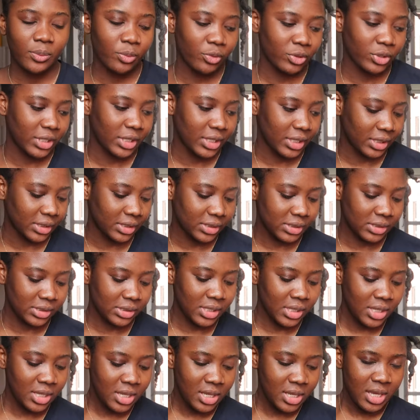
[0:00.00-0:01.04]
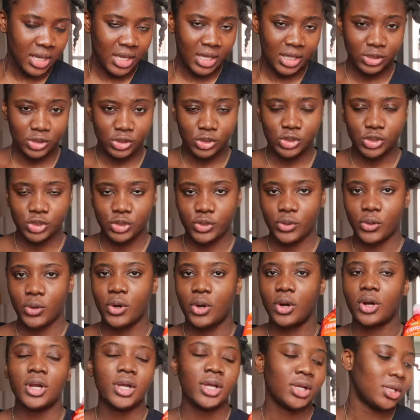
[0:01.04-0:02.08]
products in
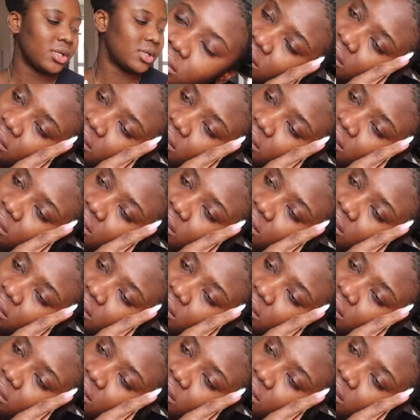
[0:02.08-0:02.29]
store.